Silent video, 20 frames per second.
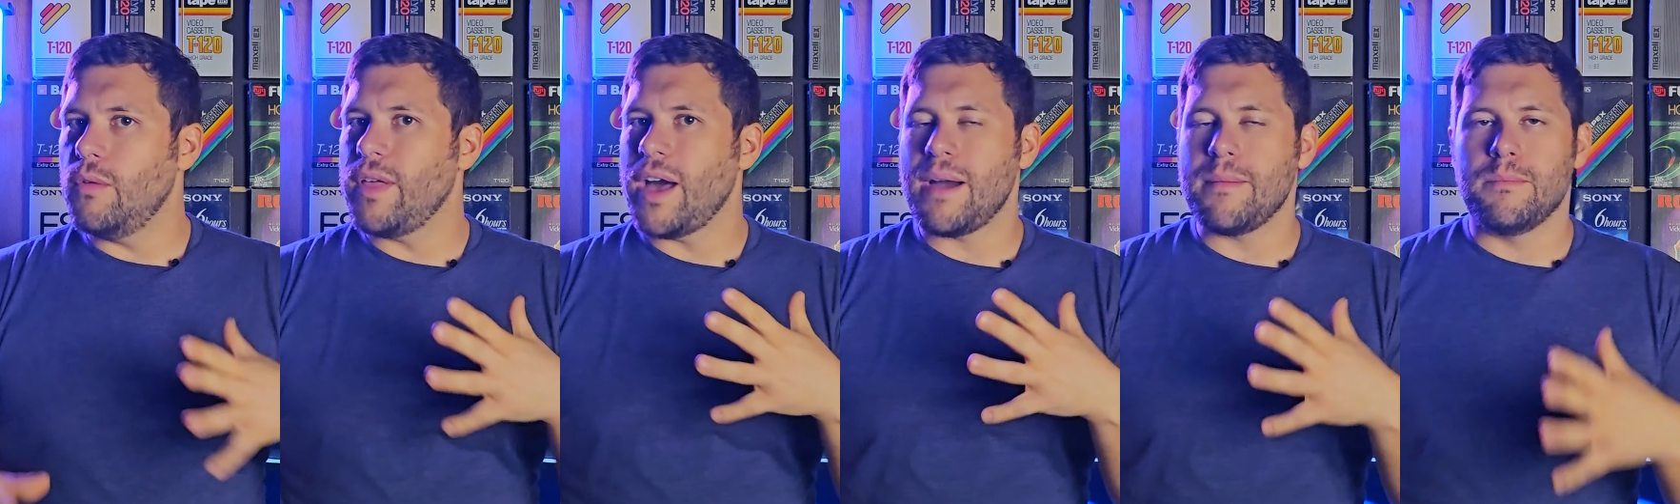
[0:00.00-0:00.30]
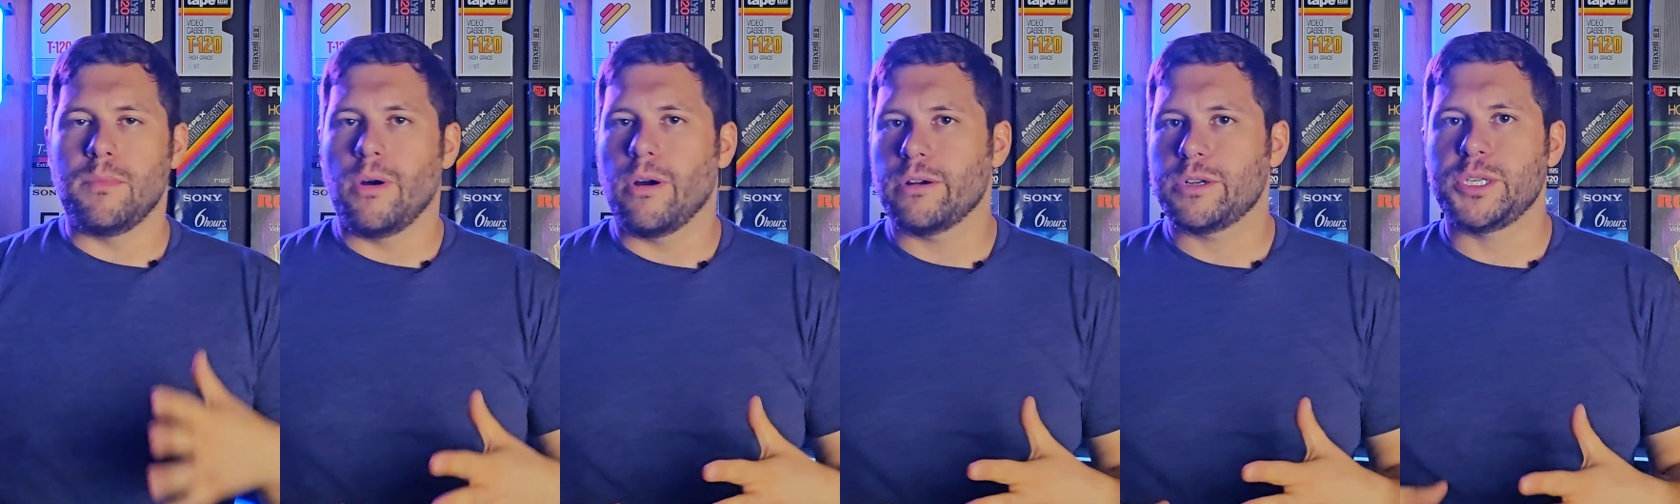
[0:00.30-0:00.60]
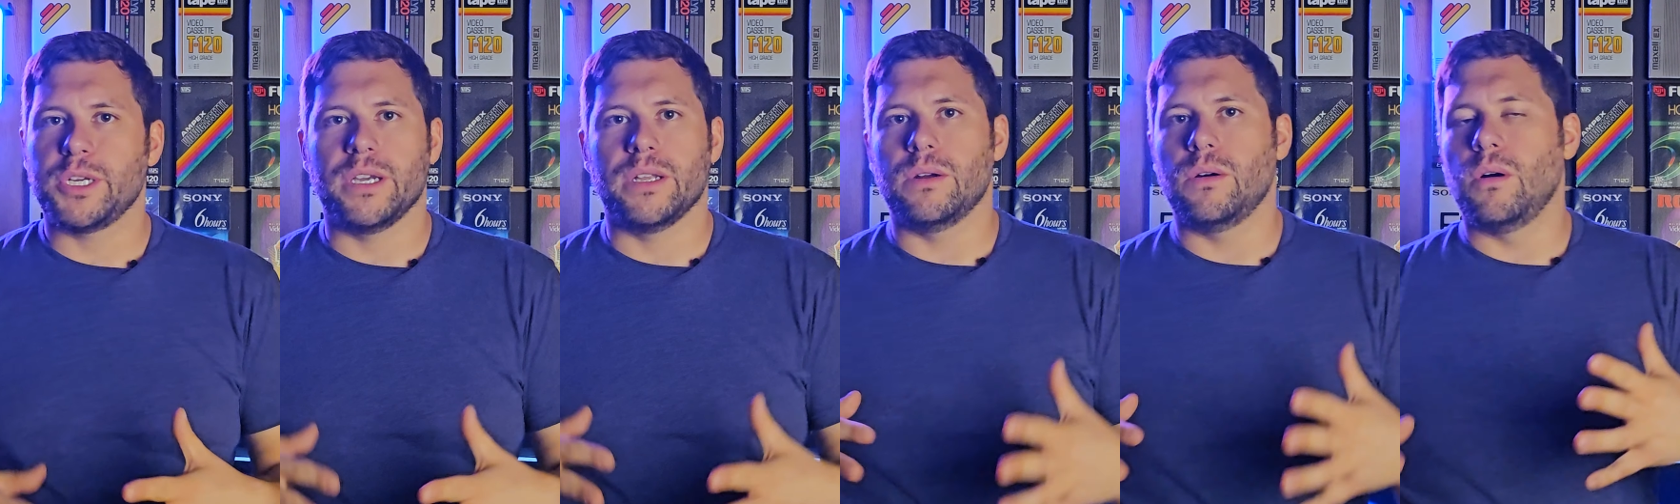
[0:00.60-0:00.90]
that
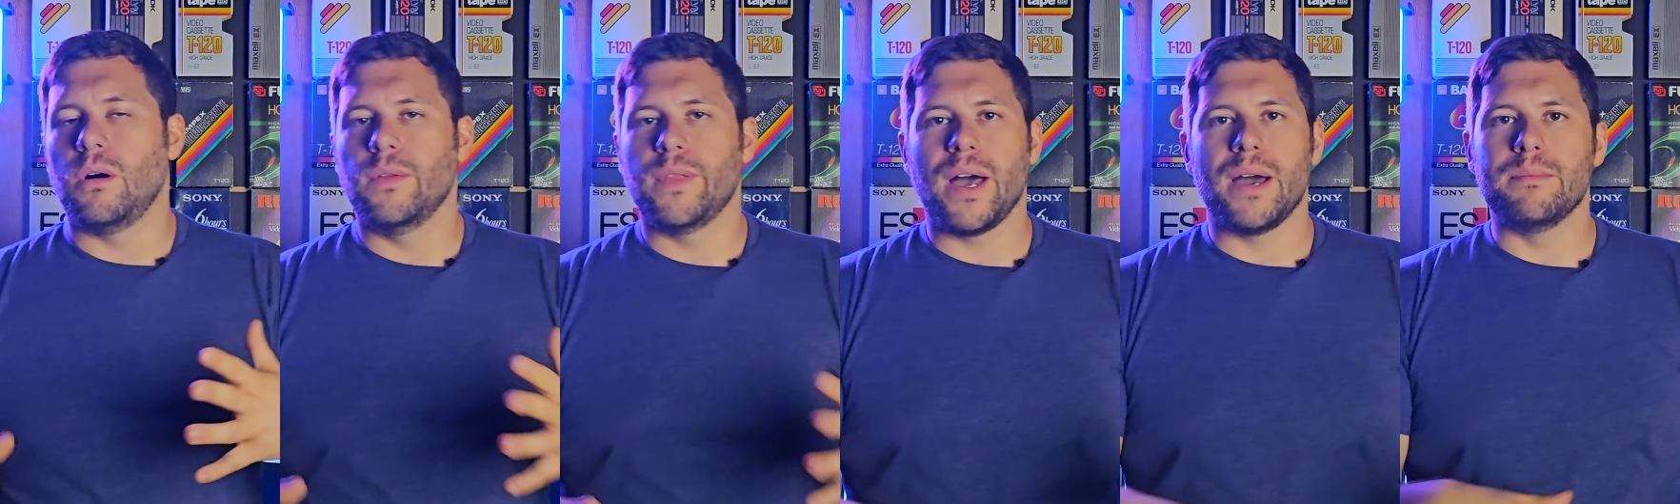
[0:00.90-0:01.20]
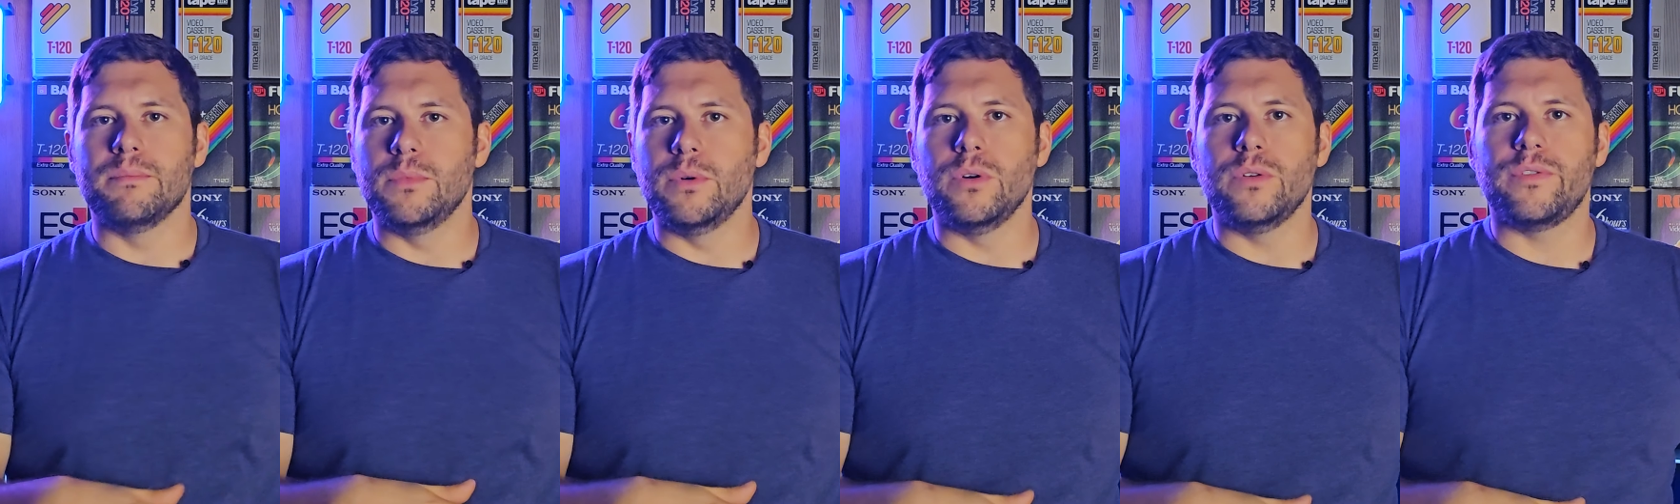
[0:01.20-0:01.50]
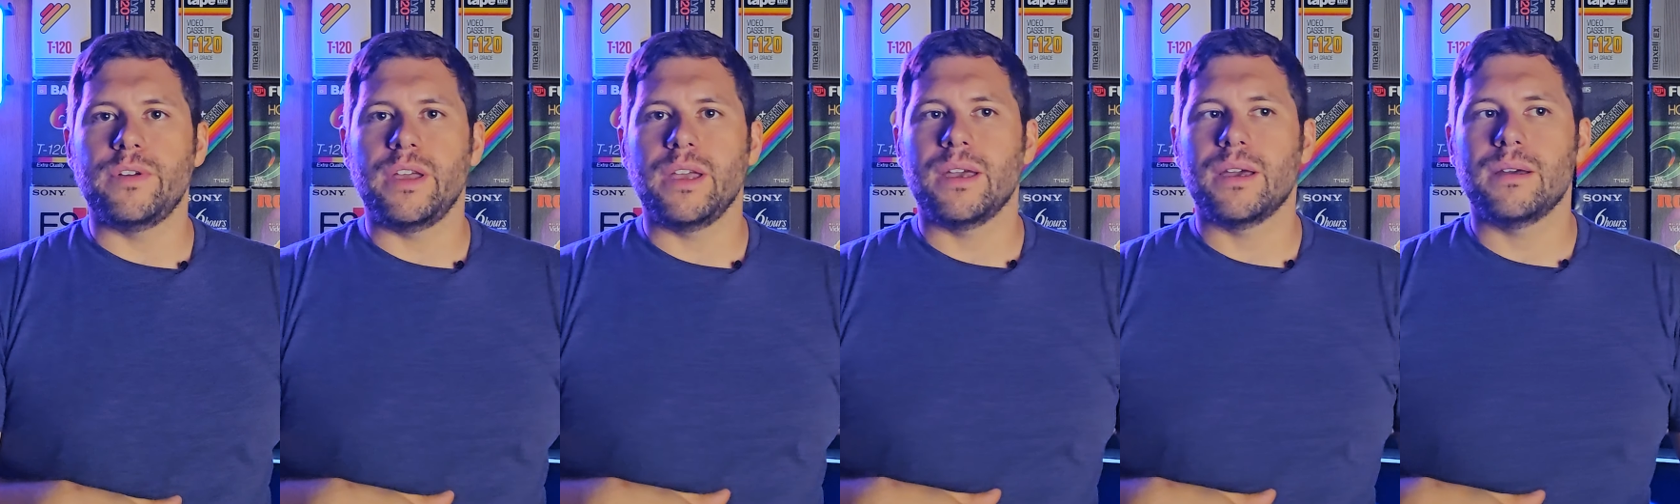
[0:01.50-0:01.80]
marching and all that
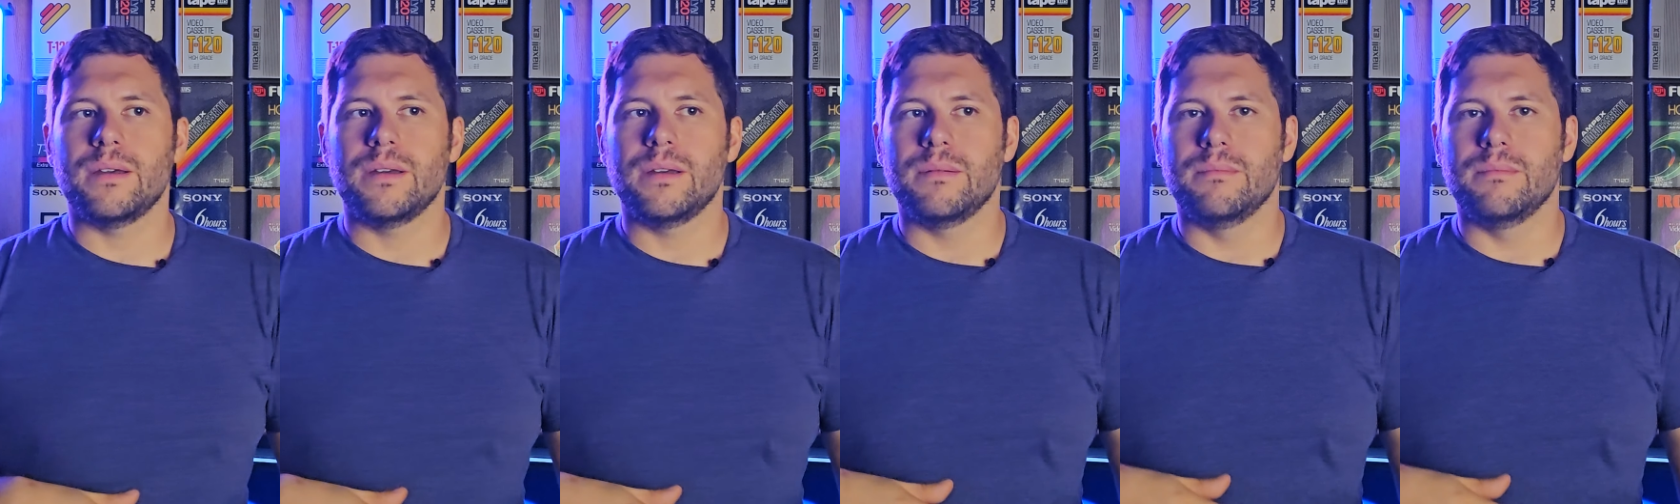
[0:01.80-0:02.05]
moving